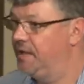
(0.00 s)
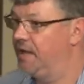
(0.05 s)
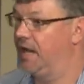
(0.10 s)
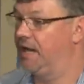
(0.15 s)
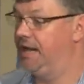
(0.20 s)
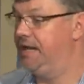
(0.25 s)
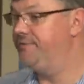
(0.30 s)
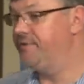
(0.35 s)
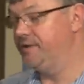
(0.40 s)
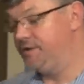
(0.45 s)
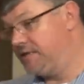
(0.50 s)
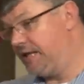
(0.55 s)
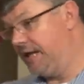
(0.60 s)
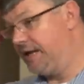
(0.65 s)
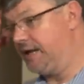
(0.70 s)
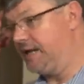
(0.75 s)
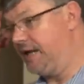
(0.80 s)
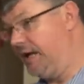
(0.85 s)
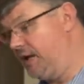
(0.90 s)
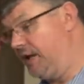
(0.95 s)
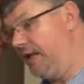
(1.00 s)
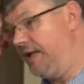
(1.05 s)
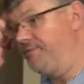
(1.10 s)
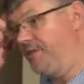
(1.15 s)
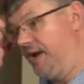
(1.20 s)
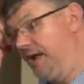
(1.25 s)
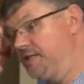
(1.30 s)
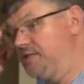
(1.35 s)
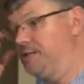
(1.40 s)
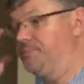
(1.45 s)
and even,
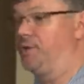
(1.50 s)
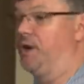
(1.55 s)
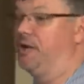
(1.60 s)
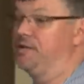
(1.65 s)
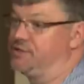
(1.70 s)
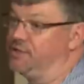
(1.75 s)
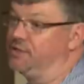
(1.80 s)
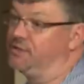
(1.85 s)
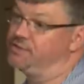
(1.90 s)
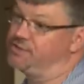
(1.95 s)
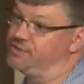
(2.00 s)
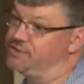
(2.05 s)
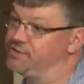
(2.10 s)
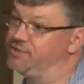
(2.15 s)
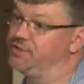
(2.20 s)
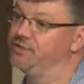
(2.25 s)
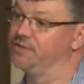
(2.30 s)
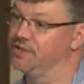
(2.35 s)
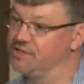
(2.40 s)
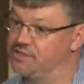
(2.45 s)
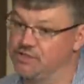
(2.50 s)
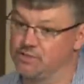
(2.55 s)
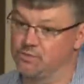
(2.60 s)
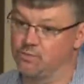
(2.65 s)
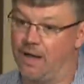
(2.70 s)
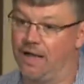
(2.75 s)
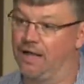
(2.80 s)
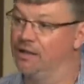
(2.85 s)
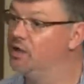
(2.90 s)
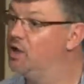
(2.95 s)
even enterprise solutions do this as
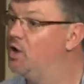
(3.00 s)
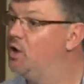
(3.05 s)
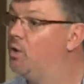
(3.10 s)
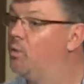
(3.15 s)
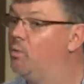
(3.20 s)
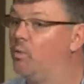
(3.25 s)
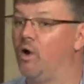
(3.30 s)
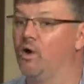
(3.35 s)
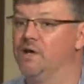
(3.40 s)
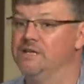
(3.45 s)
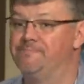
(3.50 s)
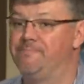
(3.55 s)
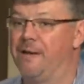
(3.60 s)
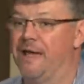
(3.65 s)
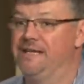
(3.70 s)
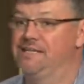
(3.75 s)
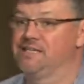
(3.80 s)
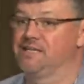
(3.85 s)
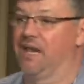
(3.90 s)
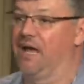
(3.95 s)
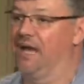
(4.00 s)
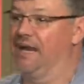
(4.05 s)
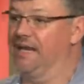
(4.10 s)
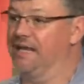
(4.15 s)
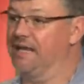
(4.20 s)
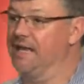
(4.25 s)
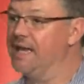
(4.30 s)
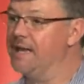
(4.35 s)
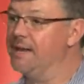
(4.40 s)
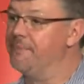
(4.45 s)
well. What is
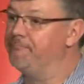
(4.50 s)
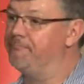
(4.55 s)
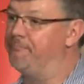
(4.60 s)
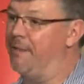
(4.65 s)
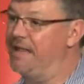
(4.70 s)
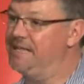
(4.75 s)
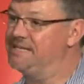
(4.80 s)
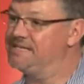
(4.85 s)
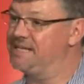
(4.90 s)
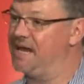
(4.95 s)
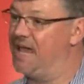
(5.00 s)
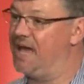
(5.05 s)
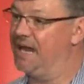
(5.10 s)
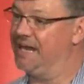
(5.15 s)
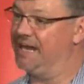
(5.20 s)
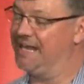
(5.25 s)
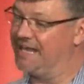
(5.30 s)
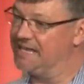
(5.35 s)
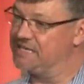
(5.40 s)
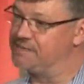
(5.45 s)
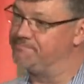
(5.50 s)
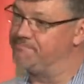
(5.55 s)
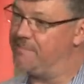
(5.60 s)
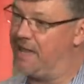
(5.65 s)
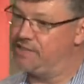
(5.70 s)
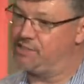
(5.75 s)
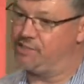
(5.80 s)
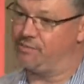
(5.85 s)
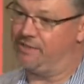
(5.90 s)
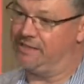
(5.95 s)
baselining? Baselining is
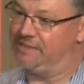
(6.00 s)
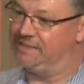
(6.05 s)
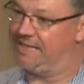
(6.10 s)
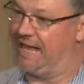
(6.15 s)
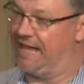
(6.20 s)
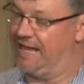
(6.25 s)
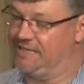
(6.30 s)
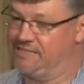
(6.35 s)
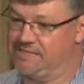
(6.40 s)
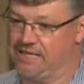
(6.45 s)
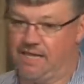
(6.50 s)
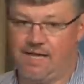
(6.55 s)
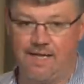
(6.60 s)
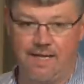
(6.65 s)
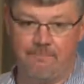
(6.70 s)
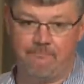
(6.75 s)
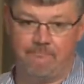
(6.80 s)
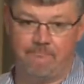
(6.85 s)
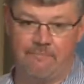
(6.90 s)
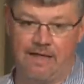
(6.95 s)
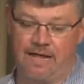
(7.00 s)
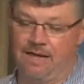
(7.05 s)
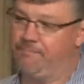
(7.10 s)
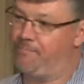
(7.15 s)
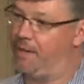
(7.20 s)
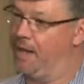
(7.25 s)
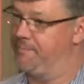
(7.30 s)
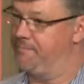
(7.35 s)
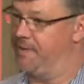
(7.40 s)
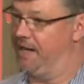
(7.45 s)
measuring data minute
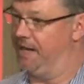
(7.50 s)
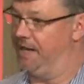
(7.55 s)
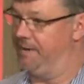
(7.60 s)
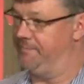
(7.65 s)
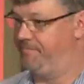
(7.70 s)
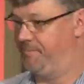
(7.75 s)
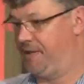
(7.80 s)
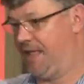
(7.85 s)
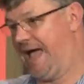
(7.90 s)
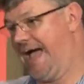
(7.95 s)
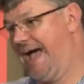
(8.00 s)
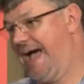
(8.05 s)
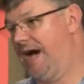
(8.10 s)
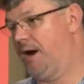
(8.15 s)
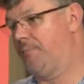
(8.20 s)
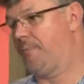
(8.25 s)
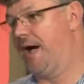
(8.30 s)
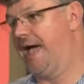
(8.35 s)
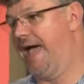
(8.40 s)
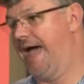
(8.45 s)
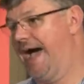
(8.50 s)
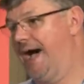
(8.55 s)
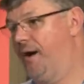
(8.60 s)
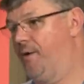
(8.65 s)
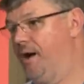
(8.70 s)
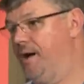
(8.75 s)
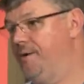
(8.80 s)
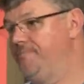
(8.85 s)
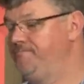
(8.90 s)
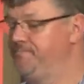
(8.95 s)
by minute, hour by
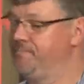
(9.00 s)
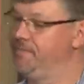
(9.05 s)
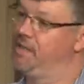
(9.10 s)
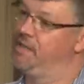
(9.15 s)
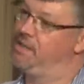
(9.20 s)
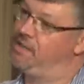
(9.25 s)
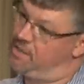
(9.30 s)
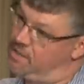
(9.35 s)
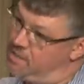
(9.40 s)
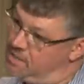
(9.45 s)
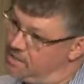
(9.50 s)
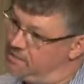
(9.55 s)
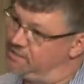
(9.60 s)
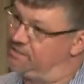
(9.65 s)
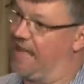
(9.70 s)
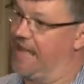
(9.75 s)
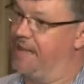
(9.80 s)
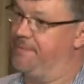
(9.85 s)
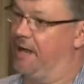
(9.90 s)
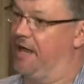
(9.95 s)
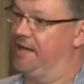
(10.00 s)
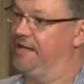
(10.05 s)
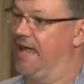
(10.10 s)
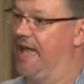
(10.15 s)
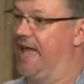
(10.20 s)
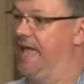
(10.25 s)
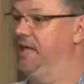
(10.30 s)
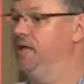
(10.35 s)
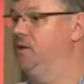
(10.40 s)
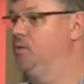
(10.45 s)
hour, day by
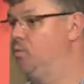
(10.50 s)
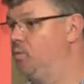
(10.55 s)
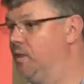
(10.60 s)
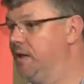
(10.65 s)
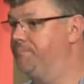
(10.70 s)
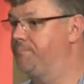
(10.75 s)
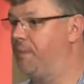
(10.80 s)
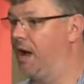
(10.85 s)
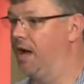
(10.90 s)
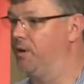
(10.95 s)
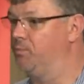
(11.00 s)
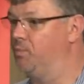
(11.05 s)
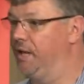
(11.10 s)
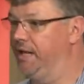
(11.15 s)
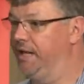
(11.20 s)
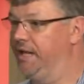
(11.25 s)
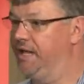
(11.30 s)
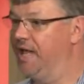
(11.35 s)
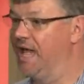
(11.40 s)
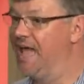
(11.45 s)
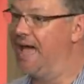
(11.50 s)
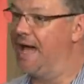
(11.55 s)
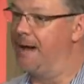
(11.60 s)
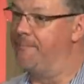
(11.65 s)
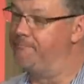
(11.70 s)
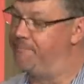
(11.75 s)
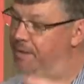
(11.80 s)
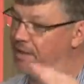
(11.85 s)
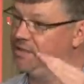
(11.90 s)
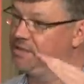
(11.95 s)
day, week by week,
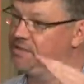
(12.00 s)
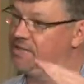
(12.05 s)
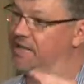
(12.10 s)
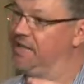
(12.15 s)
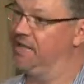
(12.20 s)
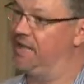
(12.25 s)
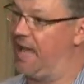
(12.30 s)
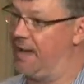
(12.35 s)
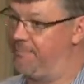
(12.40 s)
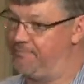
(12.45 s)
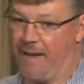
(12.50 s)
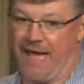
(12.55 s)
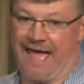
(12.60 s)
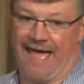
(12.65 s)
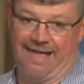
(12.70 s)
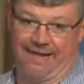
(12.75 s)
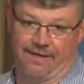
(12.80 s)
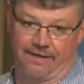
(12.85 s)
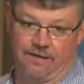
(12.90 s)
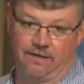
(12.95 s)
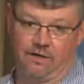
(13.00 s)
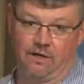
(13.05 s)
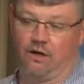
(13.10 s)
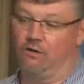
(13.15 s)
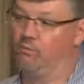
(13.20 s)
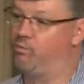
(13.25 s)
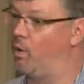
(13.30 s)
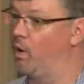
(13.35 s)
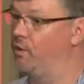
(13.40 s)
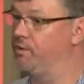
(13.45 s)
and building a pattern
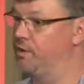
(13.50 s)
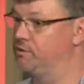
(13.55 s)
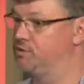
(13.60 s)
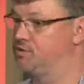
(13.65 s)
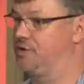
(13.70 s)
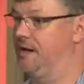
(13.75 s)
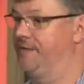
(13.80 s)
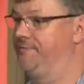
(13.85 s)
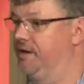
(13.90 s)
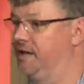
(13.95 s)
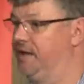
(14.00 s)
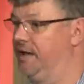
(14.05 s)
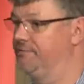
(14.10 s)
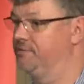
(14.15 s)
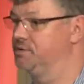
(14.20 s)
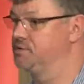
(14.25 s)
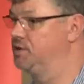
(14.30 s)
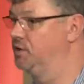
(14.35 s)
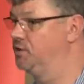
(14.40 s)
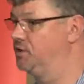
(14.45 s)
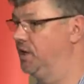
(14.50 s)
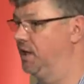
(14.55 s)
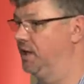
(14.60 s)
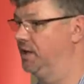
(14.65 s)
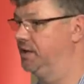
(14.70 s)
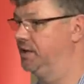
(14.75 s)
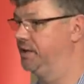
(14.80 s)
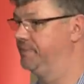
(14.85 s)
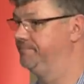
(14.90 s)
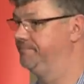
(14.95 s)
of what those traffic levels look
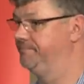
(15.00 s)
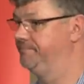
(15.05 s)
like.